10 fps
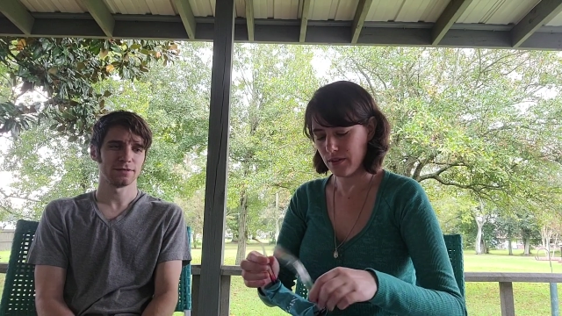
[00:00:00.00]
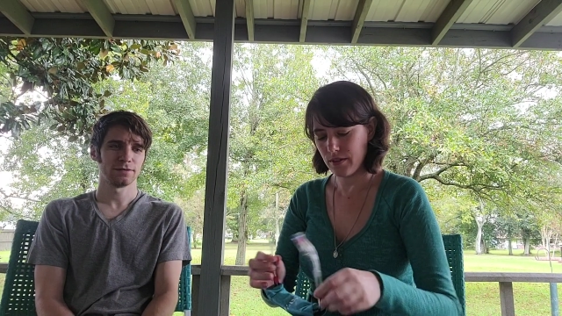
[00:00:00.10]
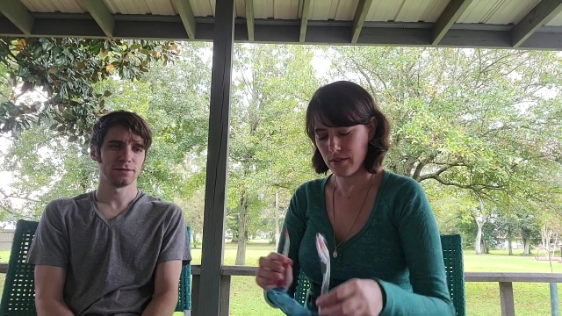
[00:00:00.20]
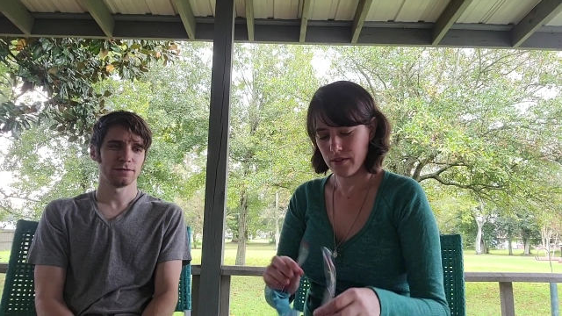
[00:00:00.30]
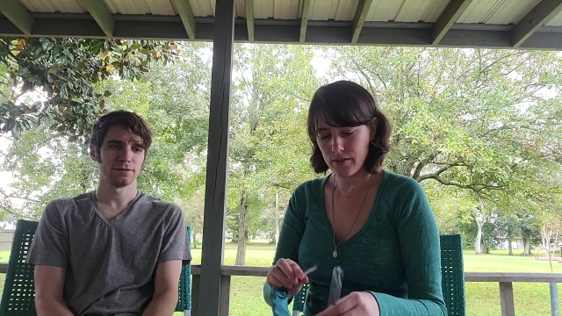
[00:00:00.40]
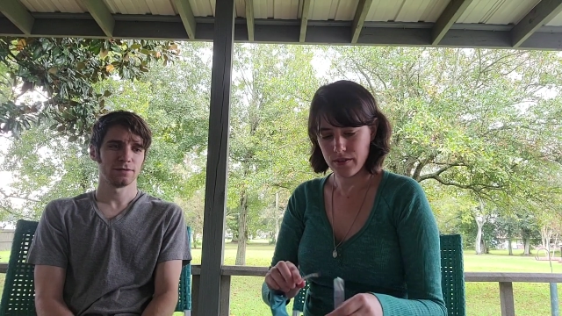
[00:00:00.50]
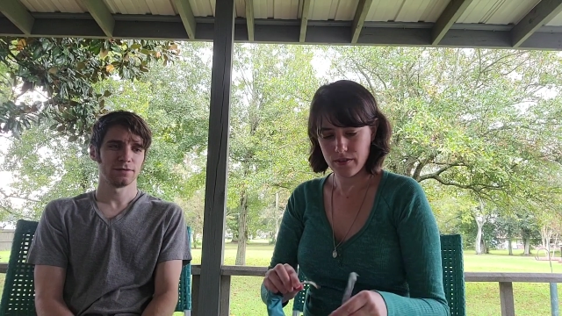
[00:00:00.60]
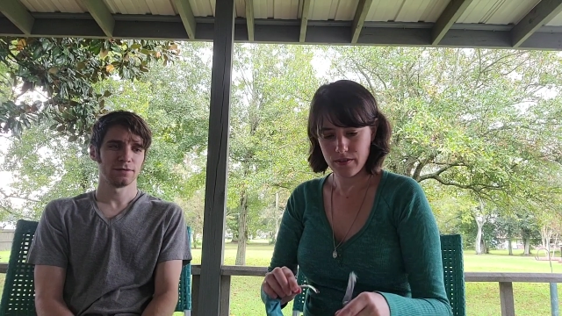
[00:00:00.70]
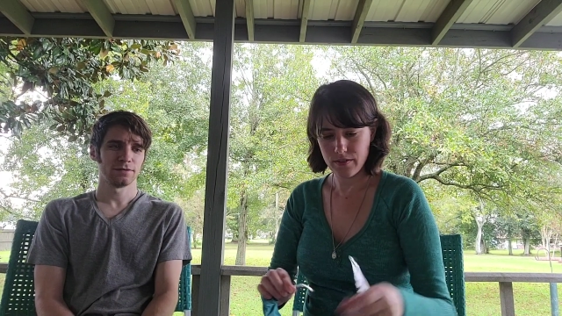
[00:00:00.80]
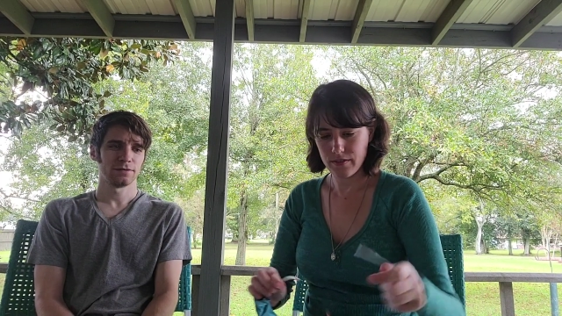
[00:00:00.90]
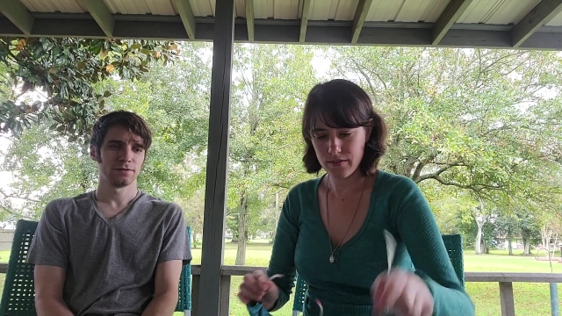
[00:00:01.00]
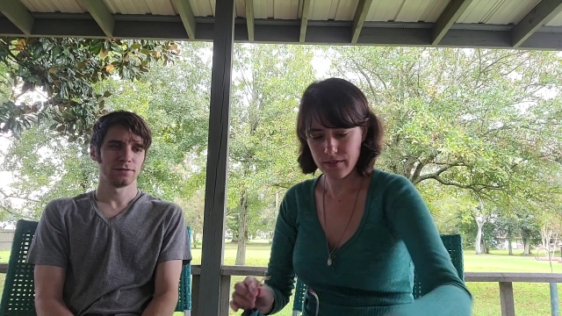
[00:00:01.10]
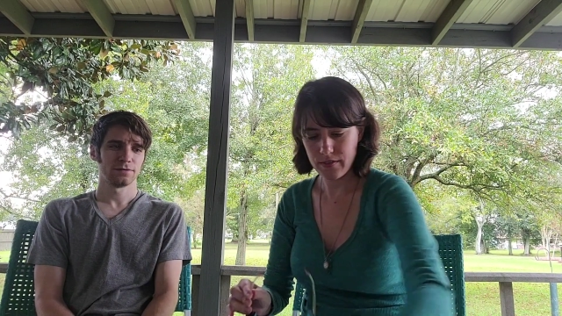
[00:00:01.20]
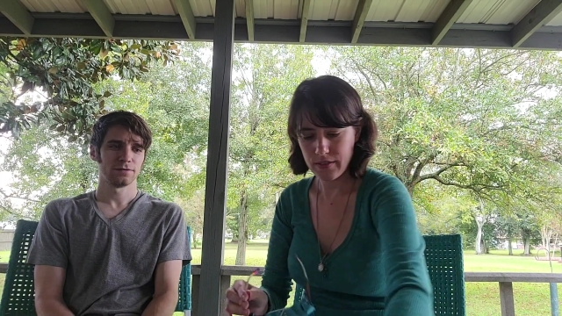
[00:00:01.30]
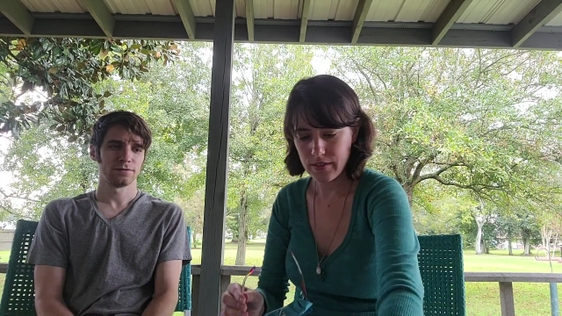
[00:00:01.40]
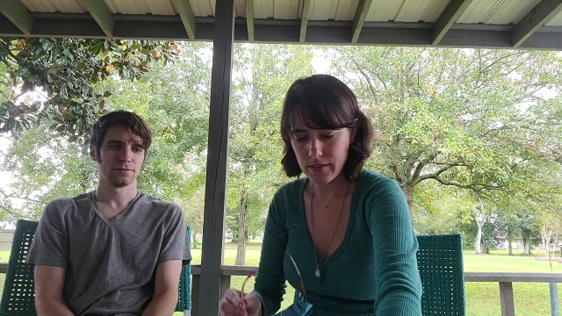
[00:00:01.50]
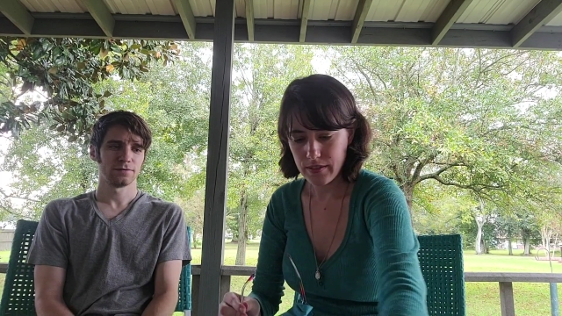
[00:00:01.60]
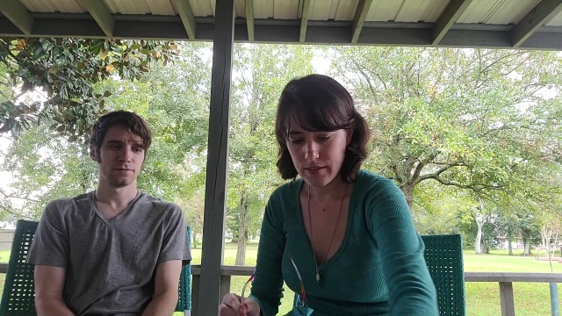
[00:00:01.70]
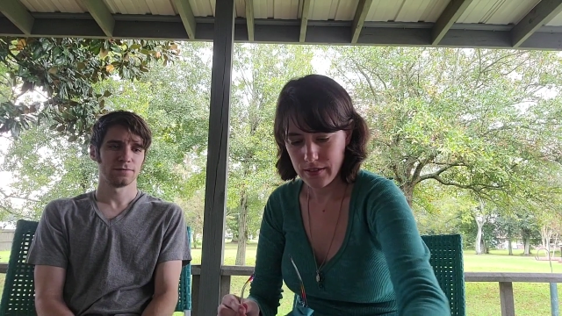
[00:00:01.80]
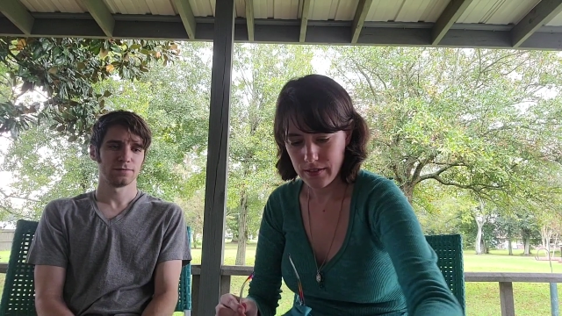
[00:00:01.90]

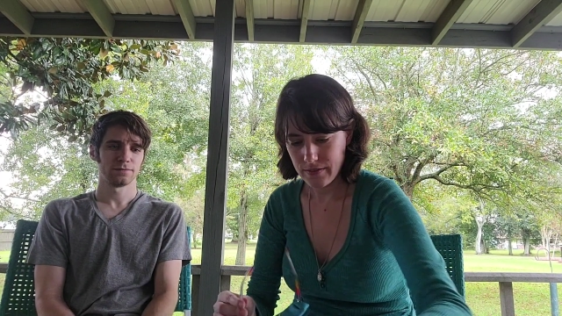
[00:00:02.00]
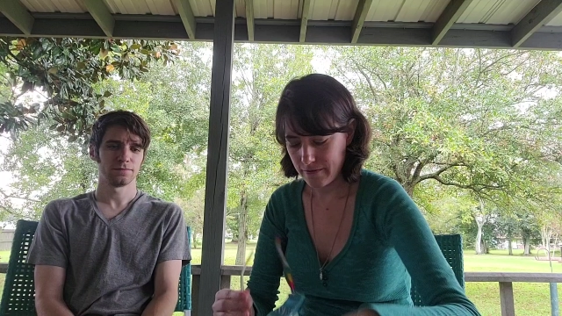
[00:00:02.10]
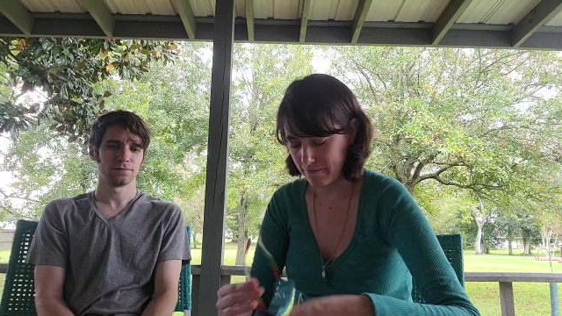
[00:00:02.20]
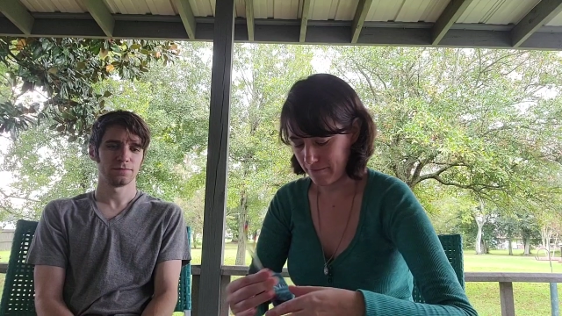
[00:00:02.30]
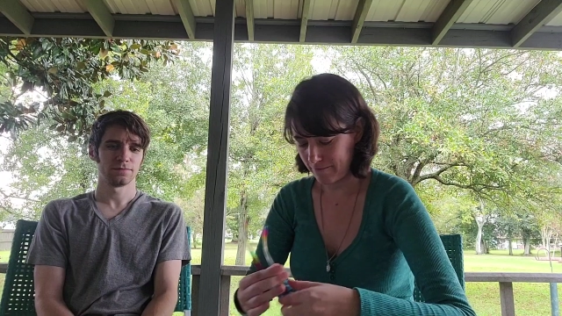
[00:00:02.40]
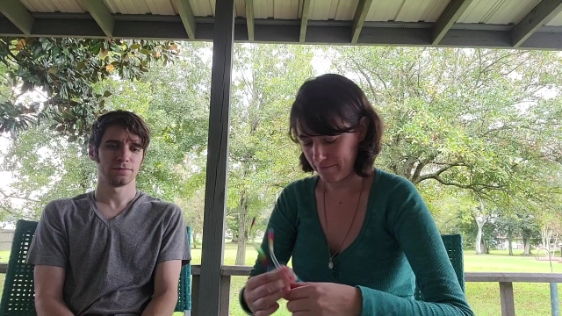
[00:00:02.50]
Nobody speaks.